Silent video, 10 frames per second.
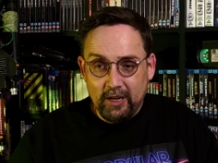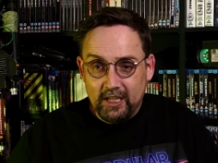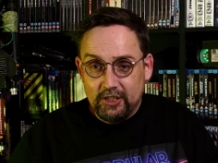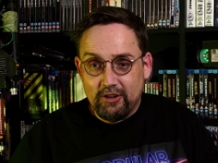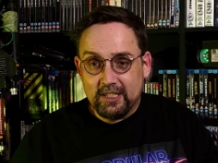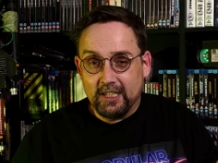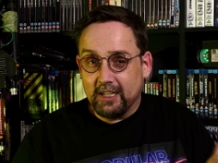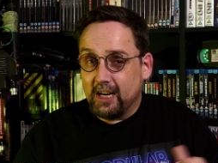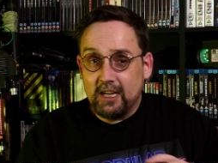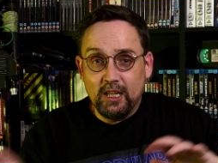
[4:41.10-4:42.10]
being interested
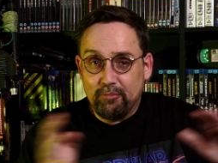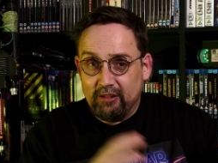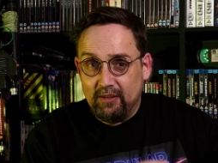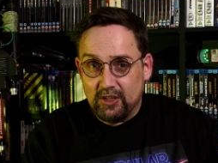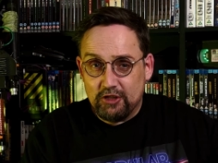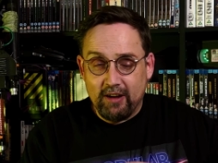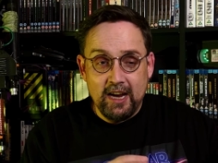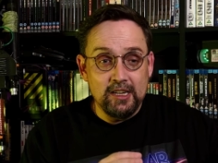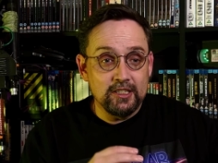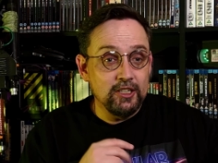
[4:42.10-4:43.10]
in any of the previous
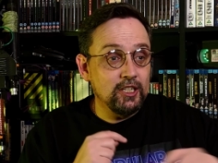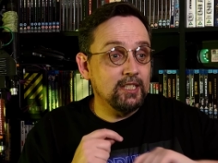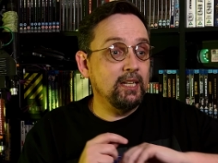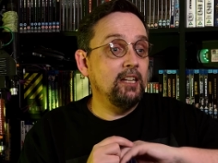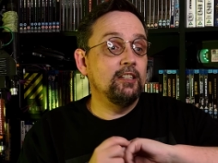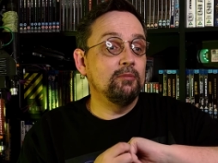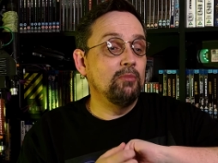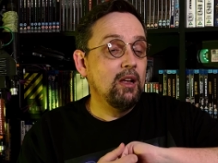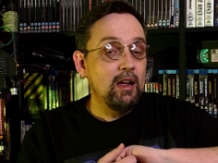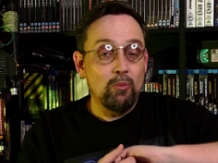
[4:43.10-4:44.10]
trailers and just seeing them
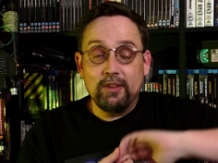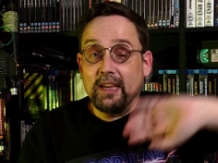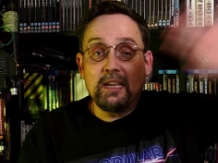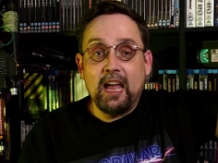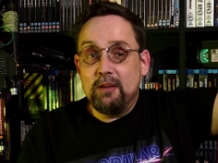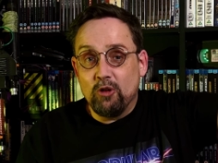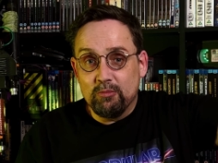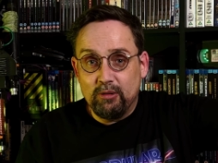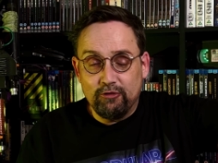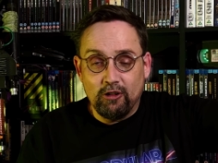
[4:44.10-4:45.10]
when they came
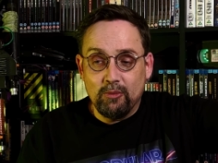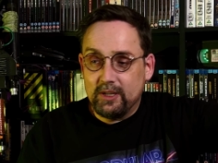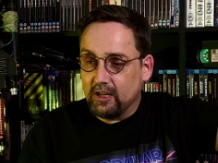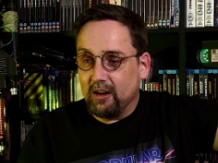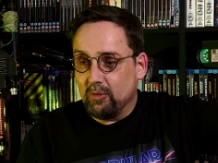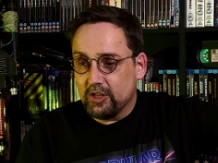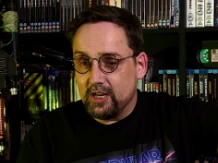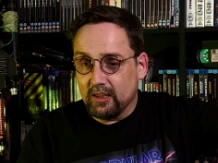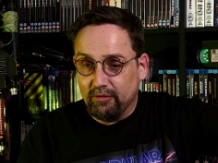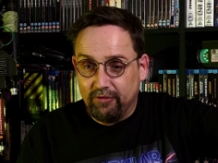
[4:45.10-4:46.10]
on before I went to go and watch
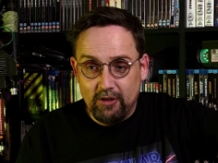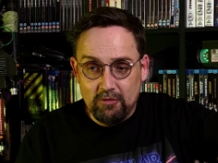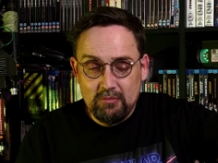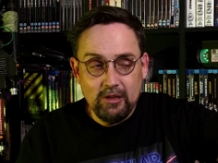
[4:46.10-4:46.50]
another film,